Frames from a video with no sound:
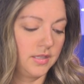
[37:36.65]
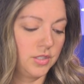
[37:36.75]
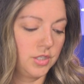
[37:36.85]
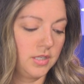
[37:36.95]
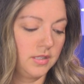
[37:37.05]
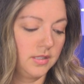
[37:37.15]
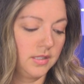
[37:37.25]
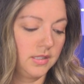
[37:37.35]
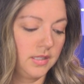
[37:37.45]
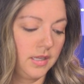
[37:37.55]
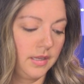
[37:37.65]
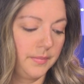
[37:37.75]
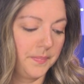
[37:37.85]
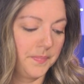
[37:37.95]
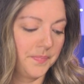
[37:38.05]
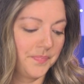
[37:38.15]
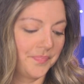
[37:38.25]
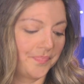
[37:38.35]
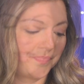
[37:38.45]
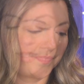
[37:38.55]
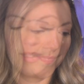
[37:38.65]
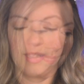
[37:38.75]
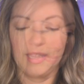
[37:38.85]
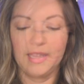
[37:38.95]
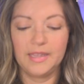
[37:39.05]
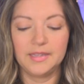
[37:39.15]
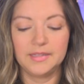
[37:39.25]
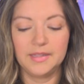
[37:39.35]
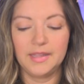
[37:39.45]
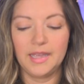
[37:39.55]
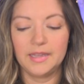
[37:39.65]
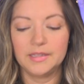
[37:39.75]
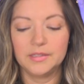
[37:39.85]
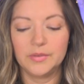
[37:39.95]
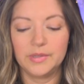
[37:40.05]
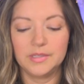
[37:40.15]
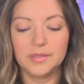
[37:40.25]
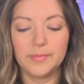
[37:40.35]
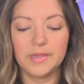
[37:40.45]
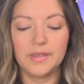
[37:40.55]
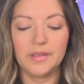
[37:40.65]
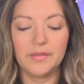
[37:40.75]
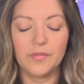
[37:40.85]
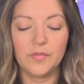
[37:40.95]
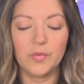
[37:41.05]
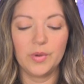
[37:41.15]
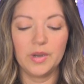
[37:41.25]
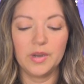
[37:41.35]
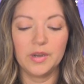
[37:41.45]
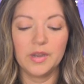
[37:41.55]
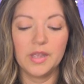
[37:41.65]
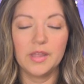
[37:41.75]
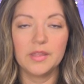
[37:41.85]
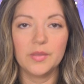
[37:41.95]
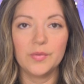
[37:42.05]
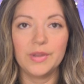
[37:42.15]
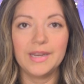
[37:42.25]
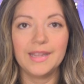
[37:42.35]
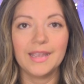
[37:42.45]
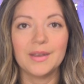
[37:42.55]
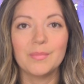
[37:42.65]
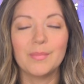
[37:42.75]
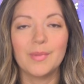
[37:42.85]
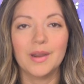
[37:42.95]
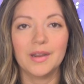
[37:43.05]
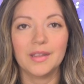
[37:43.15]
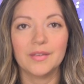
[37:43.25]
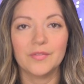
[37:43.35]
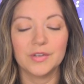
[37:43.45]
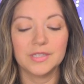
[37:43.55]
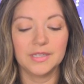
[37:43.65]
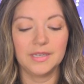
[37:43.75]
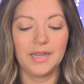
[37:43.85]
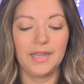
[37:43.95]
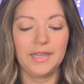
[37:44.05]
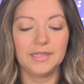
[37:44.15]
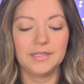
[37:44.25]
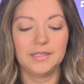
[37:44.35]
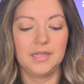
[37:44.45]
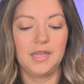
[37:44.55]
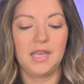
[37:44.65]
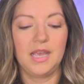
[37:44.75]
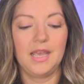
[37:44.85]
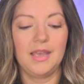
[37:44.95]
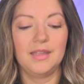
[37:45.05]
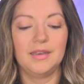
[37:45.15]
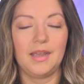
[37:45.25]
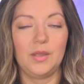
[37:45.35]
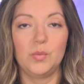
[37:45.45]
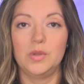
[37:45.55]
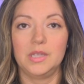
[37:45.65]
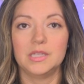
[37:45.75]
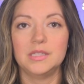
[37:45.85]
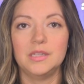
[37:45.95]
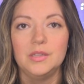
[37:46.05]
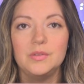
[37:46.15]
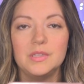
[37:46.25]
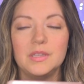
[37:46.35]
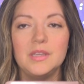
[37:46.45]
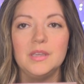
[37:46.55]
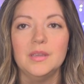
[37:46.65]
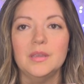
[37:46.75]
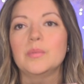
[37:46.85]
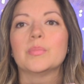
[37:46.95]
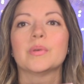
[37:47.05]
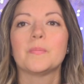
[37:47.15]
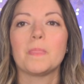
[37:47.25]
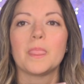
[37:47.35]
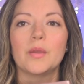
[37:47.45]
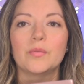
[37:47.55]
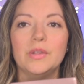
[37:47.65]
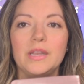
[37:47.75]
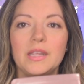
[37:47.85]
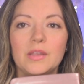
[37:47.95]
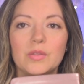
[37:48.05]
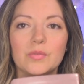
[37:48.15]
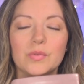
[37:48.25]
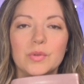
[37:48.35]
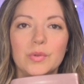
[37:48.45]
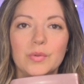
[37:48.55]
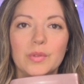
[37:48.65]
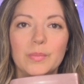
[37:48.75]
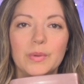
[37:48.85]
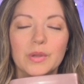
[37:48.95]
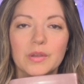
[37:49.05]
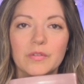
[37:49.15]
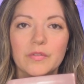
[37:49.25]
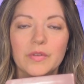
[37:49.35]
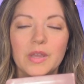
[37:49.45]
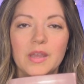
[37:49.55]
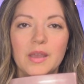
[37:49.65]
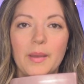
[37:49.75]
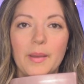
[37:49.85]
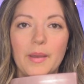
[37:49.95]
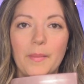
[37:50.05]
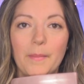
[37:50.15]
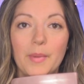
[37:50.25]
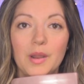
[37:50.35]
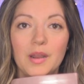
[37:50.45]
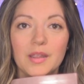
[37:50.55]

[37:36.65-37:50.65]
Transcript: In Jesus' name. And that is going to be it for the reading in Mark for tonight. And I will continue to keep reading through the book of uh, Mark.